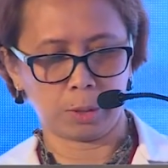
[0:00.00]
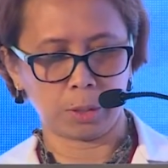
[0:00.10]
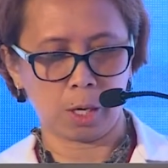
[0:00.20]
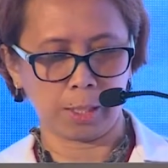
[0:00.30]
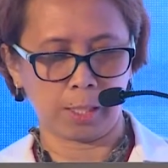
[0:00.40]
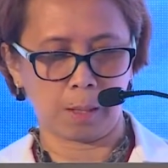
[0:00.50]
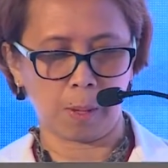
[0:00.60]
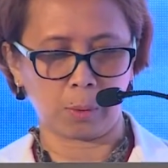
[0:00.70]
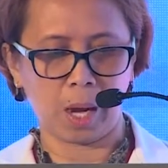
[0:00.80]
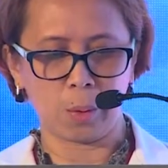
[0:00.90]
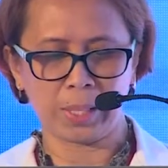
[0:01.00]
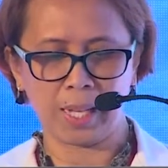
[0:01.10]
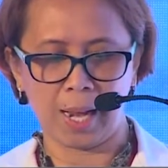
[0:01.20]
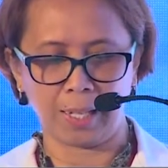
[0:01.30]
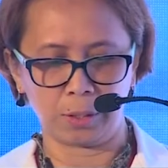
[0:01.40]
we're talking about our
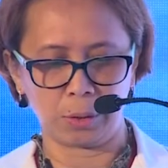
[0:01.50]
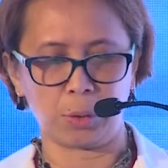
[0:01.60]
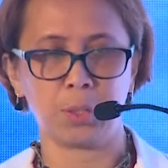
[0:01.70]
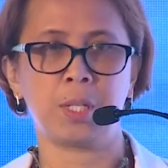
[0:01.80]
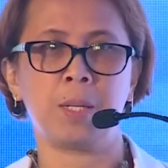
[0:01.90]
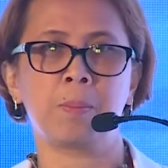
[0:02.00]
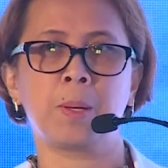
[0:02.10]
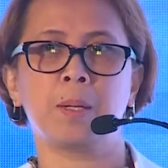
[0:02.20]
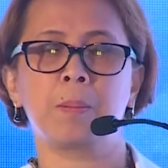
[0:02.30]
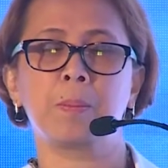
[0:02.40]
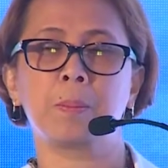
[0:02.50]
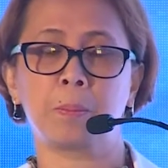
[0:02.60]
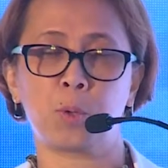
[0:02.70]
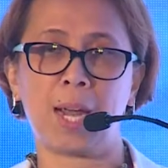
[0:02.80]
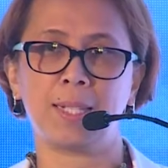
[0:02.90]
guide to nursing
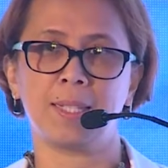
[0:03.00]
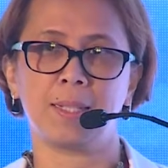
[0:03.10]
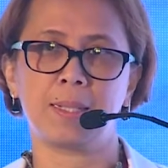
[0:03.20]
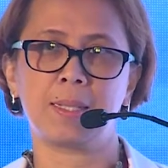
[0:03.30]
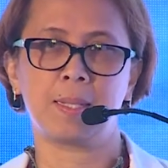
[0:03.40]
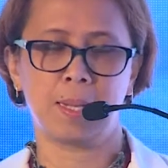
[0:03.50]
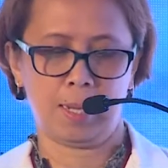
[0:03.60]
practice.